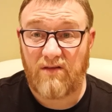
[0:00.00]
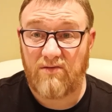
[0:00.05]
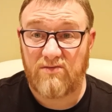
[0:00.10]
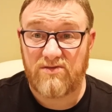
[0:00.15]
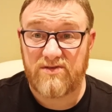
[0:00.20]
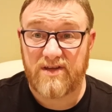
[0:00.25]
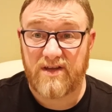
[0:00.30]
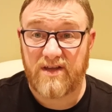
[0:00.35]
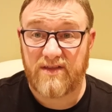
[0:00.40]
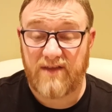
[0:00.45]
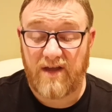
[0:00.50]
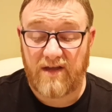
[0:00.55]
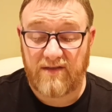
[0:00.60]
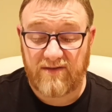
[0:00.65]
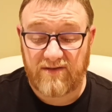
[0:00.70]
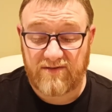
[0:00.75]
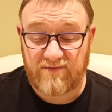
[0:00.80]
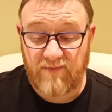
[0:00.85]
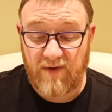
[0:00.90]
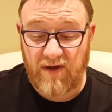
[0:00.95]
I wasn't getting
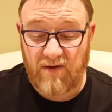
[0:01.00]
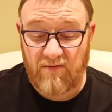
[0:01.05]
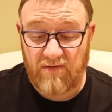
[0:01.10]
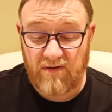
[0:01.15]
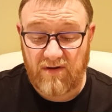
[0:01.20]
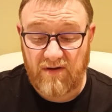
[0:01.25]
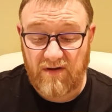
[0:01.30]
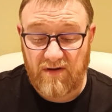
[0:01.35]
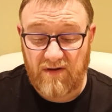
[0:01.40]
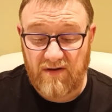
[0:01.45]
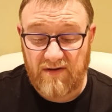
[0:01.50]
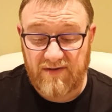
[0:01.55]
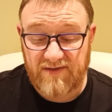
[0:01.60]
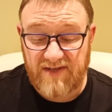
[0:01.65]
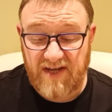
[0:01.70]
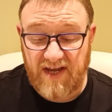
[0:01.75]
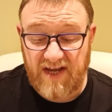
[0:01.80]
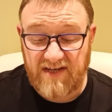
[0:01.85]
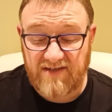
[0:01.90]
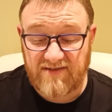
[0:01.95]
that in the smell.
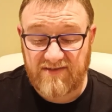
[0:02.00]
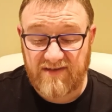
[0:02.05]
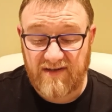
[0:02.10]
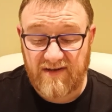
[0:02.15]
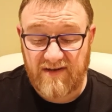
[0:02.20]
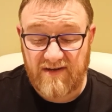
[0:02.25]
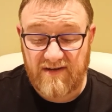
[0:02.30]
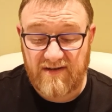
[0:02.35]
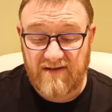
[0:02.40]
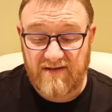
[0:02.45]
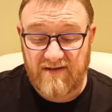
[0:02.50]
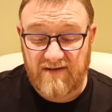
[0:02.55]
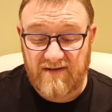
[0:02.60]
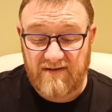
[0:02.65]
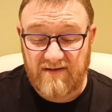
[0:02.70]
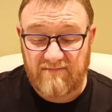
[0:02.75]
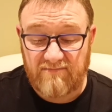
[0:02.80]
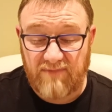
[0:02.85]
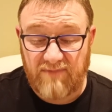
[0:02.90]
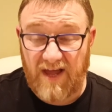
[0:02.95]
Taste,
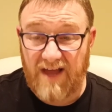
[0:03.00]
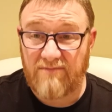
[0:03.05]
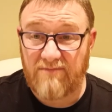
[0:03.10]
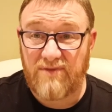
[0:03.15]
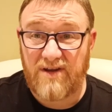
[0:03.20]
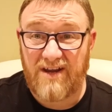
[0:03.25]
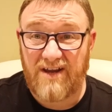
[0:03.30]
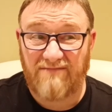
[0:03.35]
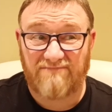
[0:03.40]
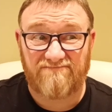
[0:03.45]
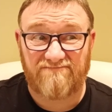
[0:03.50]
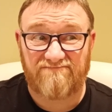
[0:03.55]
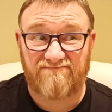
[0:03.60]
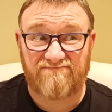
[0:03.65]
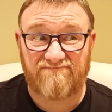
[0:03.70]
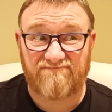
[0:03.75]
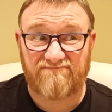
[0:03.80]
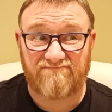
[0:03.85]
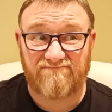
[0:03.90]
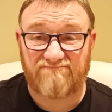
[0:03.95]
blackberry?
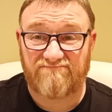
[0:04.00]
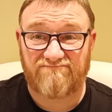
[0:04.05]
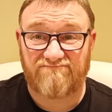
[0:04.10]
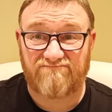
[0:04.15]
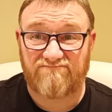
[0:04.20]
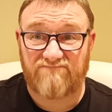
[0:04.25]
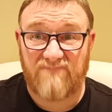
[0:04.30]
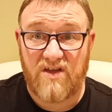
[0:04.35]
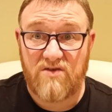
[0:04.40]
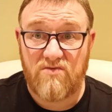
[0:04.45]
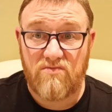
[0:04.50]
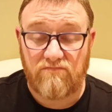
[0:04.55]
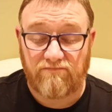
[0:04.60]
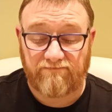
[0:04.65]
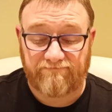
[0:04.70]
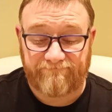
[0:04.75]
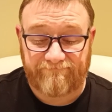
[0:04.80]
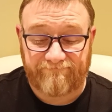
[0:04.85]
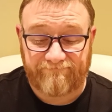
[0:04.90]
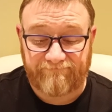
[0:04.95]

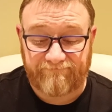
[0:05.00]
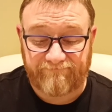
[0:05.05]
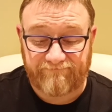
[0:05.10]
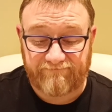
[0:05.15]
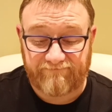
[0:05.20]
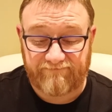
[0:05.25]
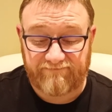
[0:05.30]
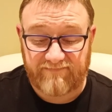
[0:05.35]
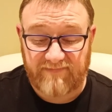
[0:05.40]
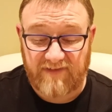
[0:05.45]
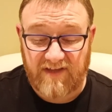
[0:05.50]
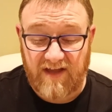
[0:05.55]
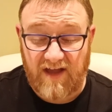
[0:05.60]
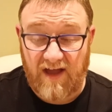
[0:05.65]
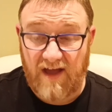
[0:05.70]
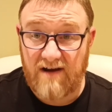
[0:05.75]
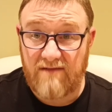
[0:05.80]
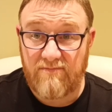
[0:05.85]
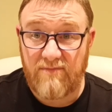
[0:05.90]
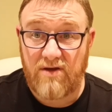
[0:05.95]
Nope.
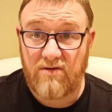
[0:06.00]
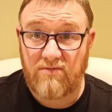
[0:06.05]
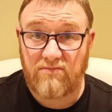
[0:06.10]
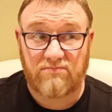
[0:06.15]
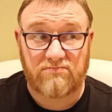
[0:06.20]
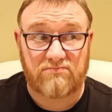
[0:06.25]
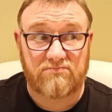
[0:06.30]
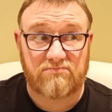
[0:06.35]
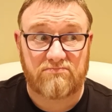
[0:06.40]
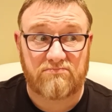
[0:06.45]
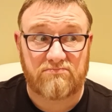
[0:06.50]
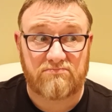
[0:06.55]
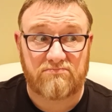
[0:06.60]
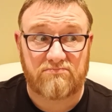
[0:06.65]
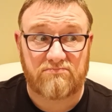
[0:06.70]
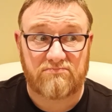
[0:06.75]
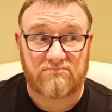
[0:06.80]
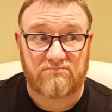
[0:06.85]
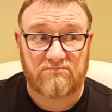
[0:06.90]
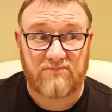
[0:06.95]
Caramel?
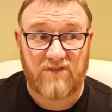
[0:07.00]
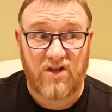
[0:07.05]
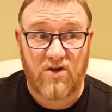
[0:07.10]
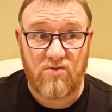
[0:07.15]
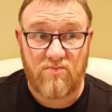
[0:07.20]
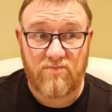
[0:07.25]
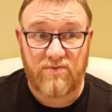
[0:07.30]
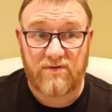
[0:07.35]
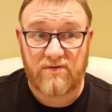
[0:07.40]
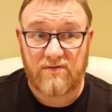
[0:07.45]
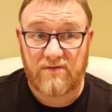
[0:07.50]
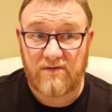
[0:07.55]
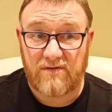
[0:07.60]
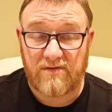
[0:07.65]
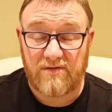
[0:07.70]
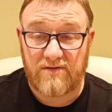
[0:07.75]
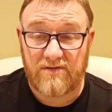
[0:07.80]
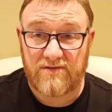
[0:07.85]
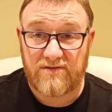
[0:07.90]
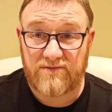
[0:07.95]
Nope.
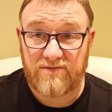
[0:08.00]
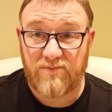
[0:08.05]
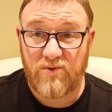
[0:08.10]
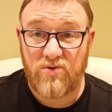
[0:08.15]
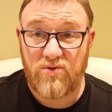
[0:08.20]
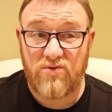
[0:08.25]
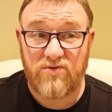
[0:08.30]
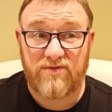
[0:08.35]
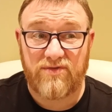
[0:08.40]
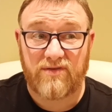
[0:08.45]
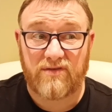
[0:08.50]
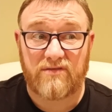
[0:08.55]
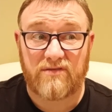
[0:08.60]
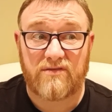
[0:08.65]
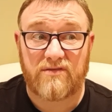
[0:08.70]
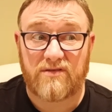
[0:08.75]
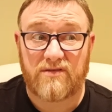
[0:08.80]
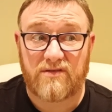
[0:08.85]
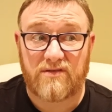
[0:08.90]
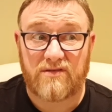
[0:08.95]
Smooth?
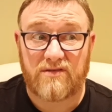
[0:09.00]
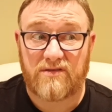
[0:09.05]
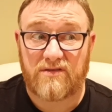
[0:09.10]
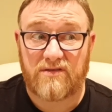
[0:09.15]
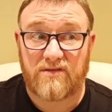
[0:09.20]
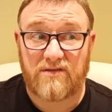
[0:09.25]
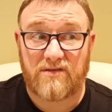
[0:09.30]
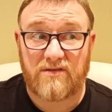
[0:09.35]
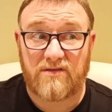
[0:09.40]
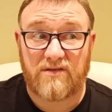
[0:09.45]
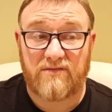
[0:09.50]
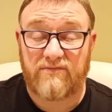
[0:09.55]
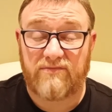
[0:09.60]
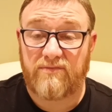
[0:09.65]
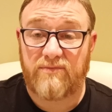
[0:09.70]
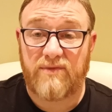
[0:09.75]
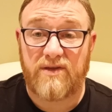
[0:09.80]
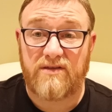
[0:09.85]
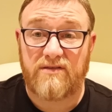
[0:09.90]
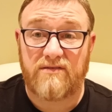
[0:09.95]
If
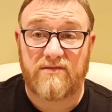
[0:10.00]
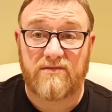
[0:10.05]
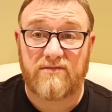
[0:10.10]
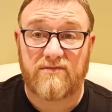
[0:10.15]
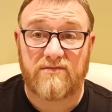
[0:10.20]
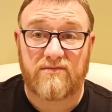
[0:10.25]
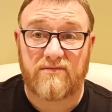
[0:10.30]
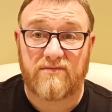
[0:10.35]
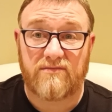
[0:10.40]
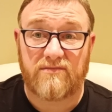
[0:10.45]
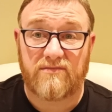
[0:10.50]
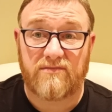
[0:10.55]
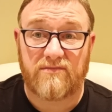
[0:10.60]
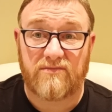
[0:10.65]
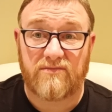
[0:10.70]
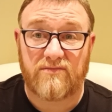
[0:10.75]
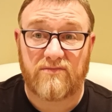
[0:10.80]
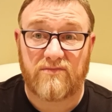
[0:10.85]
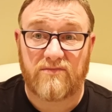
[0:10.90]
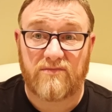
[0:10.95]
you
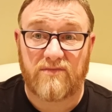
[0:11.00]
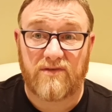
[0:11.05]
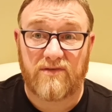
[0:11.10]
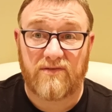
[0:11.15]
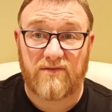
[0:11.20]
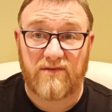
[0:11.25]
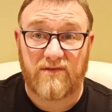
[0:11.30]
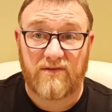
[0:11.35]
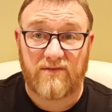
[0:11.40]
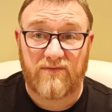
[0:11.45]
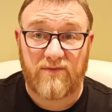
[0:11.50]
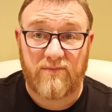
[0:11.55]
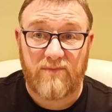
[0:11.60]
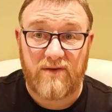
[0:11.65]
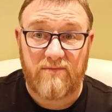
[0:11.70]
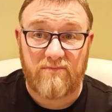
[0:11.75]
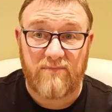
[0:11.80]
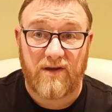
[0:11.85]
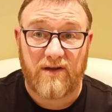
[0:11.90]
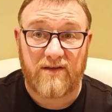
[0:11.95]

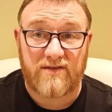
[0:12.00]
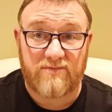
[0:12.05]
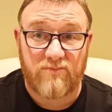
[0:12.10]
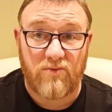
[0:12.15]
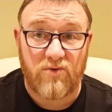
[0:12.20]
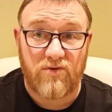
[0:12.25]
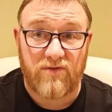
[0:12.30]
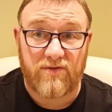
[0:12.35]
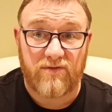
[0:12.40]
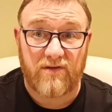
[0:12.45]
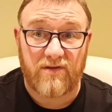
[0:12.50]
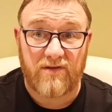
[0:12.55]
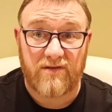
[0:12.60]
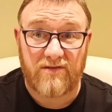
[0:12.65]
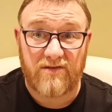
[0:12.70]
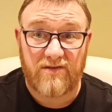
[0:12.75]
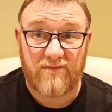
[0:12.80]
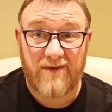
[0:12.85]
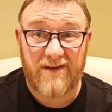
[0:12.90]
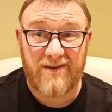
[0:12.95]
mean by smooth,
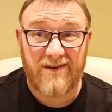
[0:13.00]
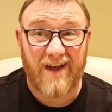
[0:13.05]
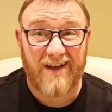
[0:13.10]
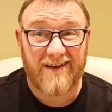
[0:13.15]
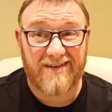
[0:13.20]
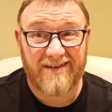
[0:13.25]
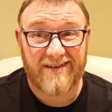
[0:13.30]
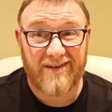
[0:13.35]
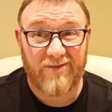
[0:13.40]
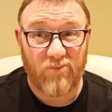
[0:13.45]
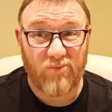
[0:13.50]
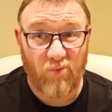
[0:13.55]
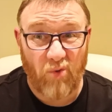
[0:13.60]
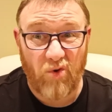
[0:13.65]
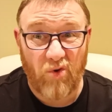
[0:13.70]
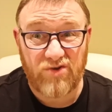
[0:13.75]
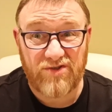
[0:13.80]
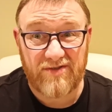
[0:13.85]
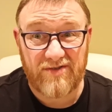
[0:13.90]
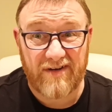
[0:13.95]
you mean actually
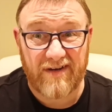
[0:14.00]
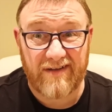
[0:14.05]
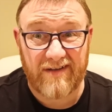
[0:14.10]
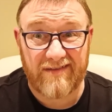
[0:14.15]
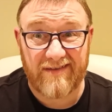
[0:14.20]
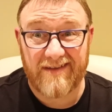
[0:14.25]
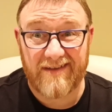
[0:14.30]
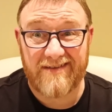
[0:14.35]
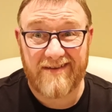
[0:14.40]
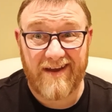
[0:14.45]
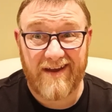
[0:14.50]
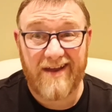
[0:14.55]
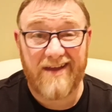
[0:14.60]
watery, then